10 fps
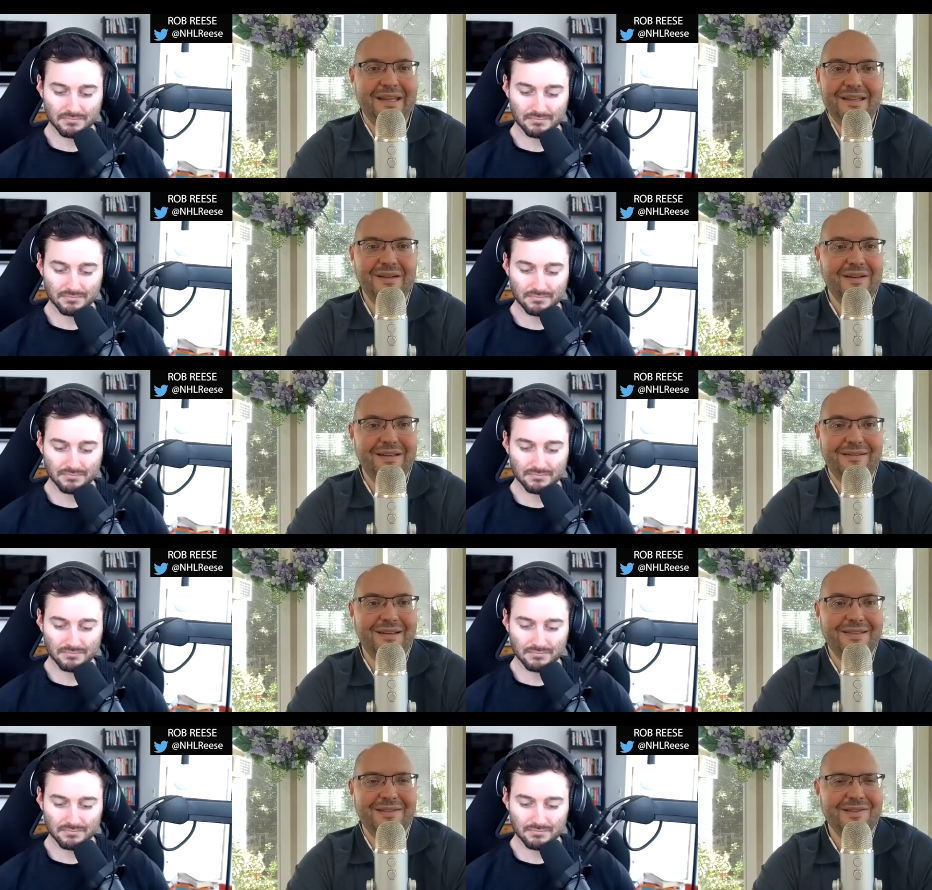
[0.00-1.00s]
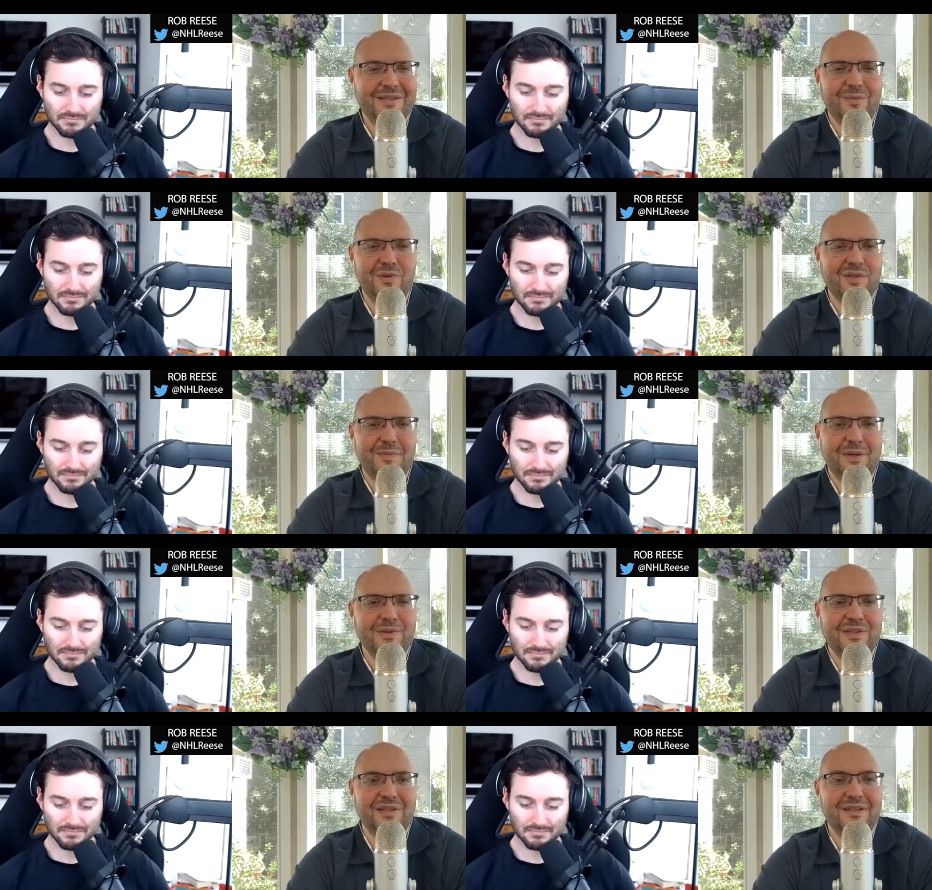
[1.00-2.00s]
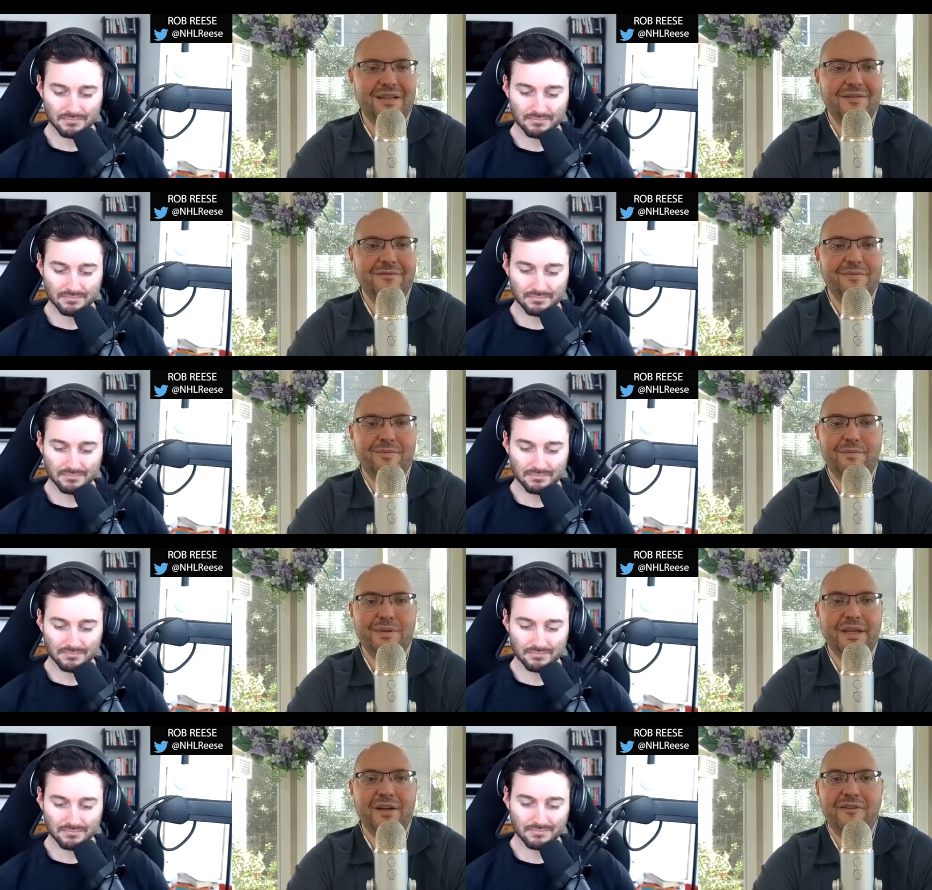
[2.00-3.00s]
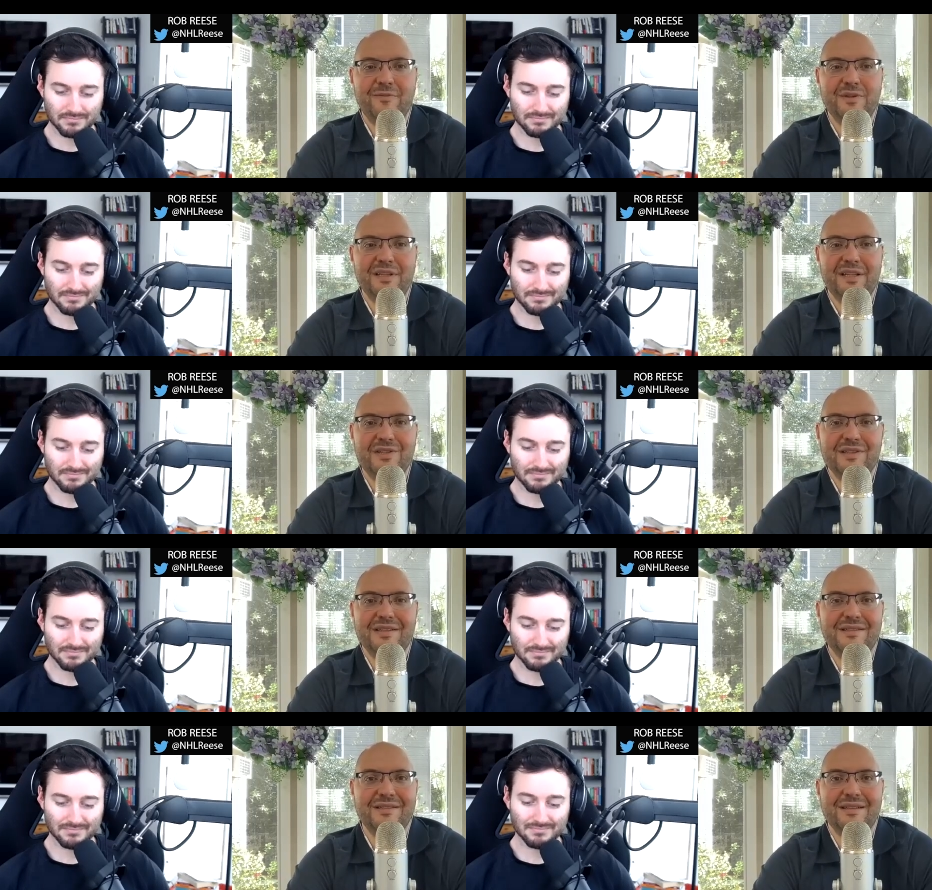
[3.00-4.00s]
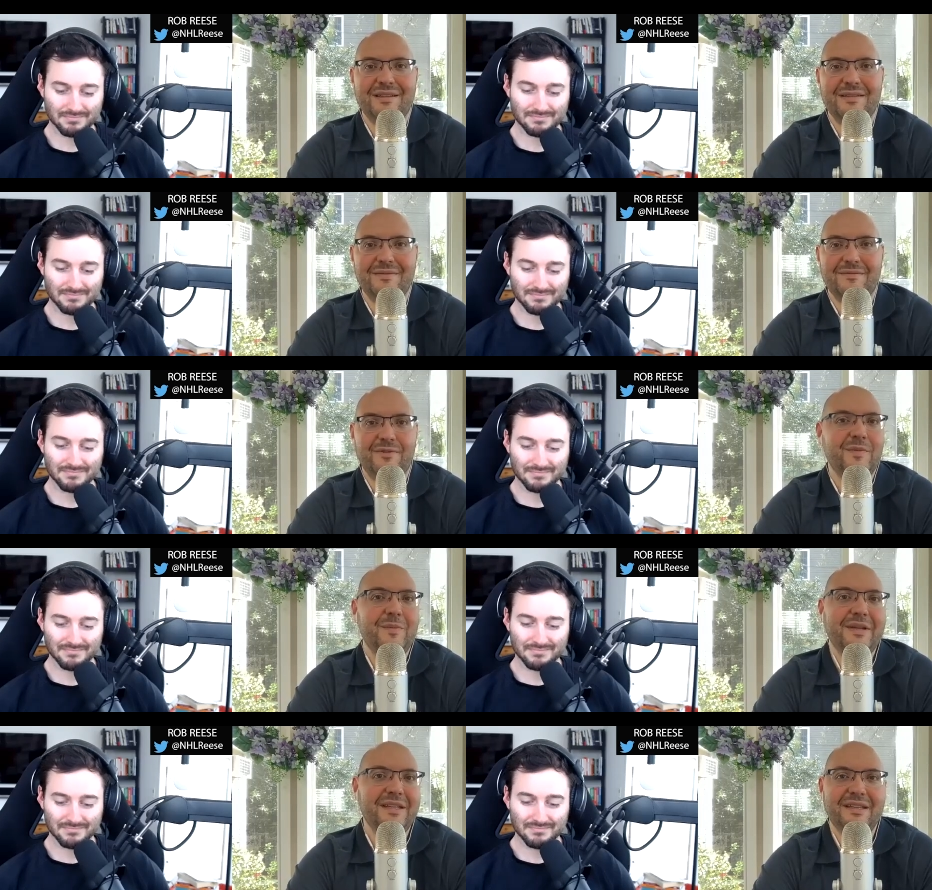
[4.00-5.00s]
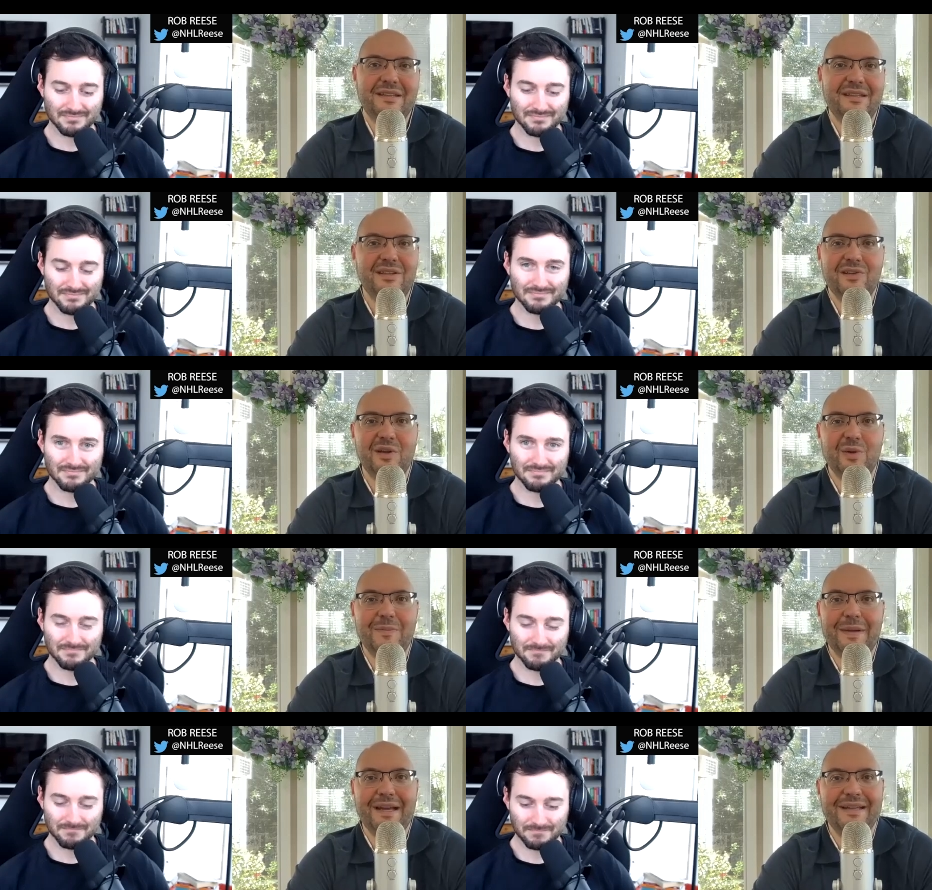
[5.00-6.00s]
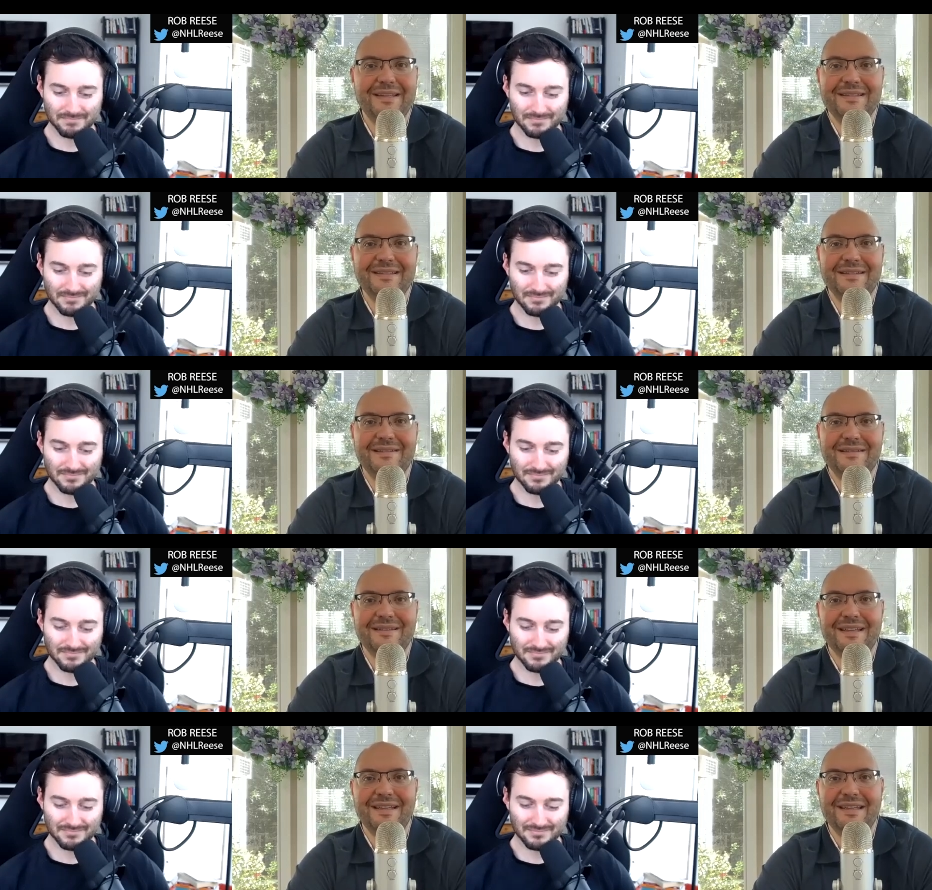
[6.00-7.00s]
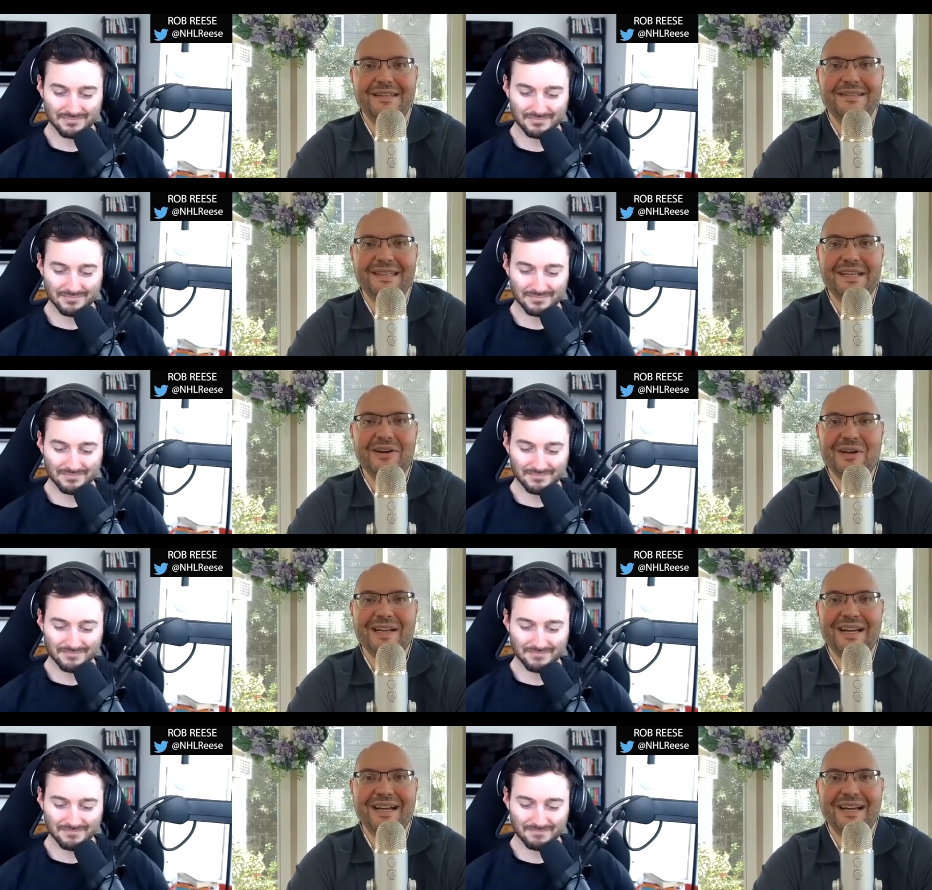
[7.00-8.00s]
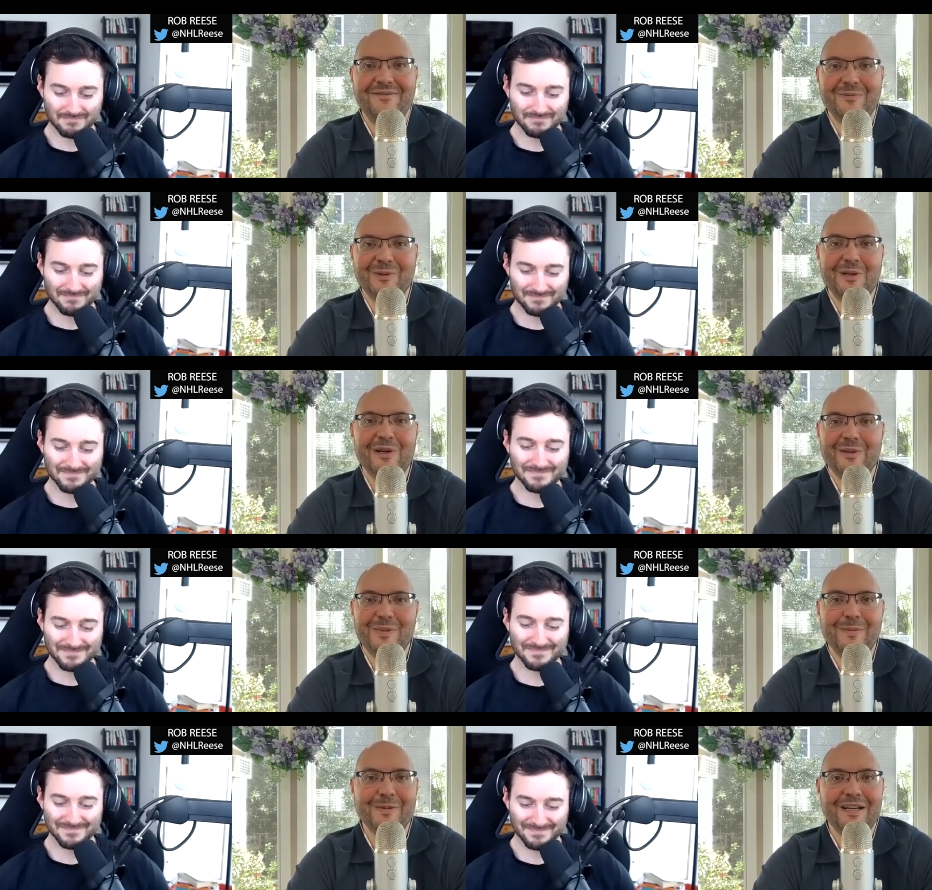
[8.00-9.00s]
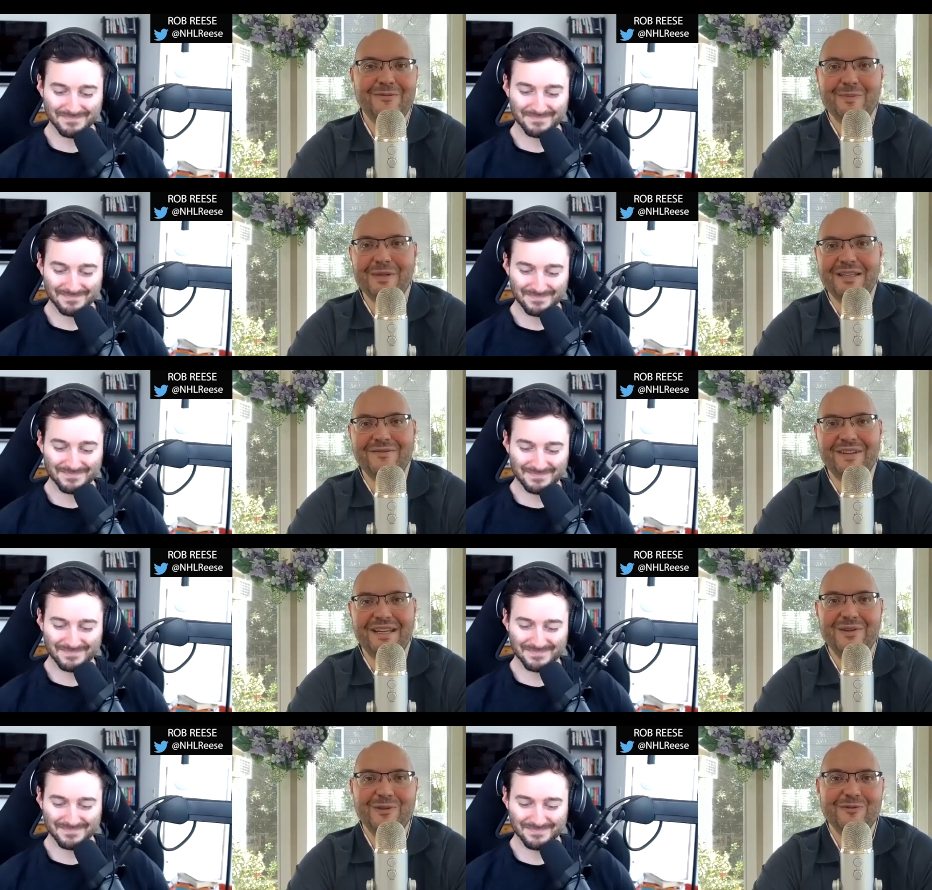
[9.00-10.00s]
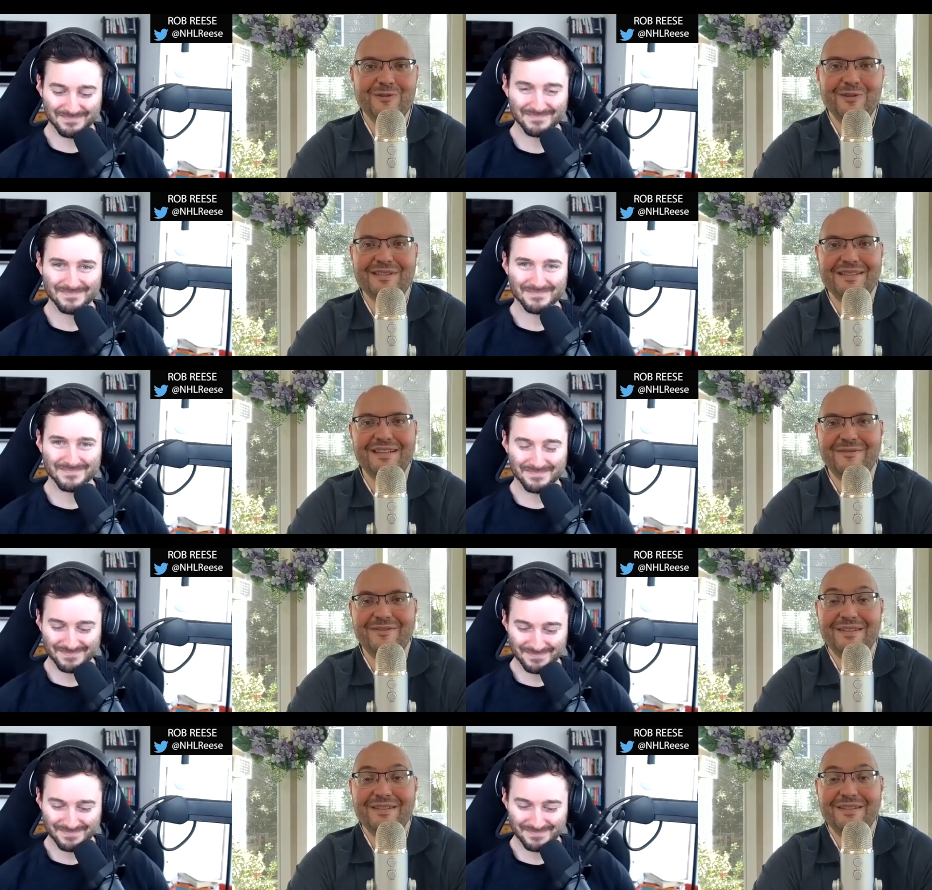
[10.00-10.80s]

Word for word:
Speaker 1: You know, I, I saw someone was posting a lot of playoff predictions uh, from the beginning of the year. They went back into the into the archive and were calling people out for picking Vancouver and stuff.